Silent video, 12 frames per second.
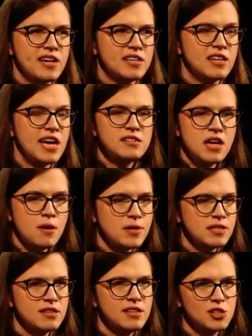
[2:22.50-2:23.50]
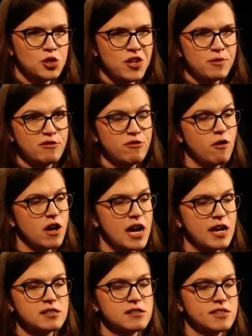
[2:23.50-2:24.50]
that's happened in history before,
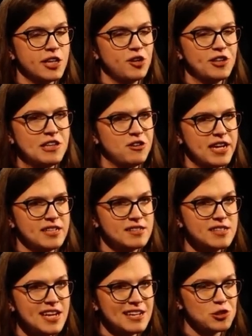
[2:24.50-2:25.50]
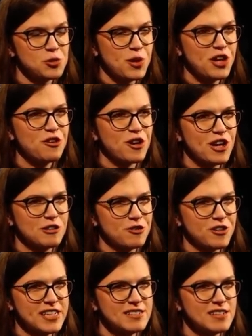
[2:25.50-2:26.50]
not necessarily in the United States, but other
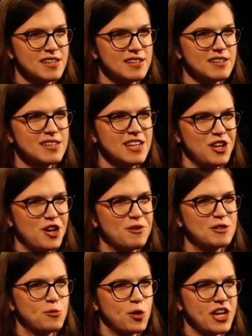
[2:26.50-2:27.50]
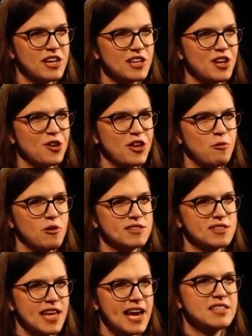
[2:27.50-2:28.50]
countries. And, it's pretty clear that
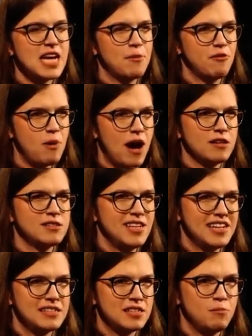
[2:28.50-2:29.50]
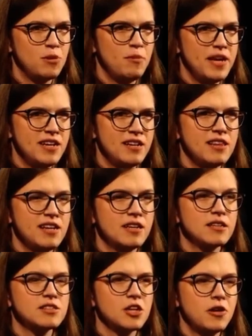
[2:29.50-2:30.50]
once that type of policy gets implemented,
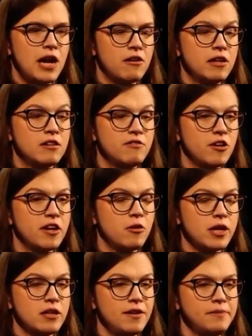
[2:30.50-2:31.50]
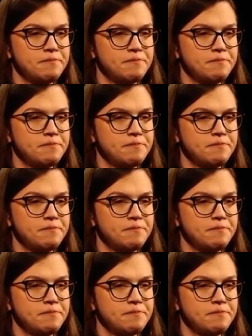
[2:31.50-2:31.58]
things go downhill very quickly.